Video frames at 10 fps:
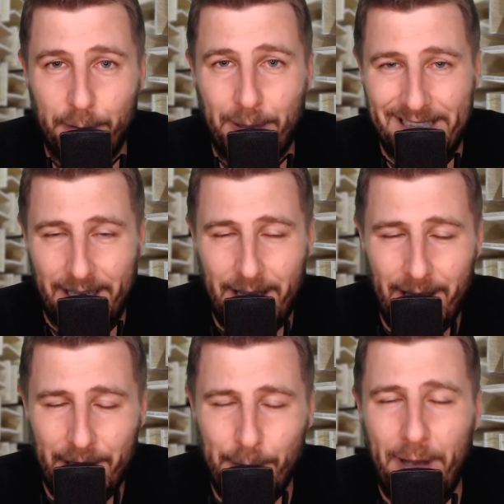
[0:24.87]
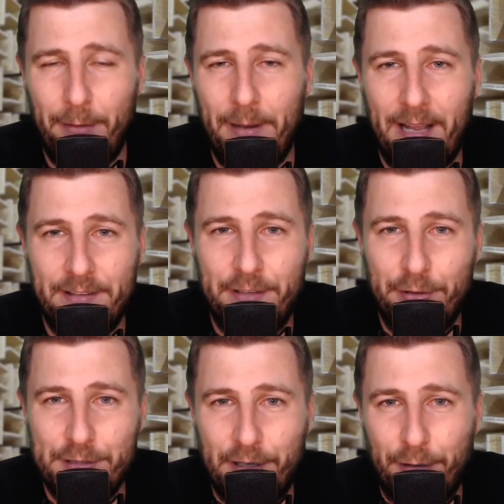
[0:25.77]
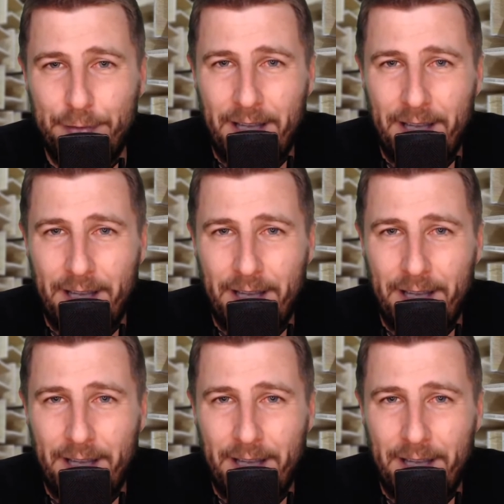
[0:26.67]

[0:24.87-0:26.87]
but you might have been asking yourself,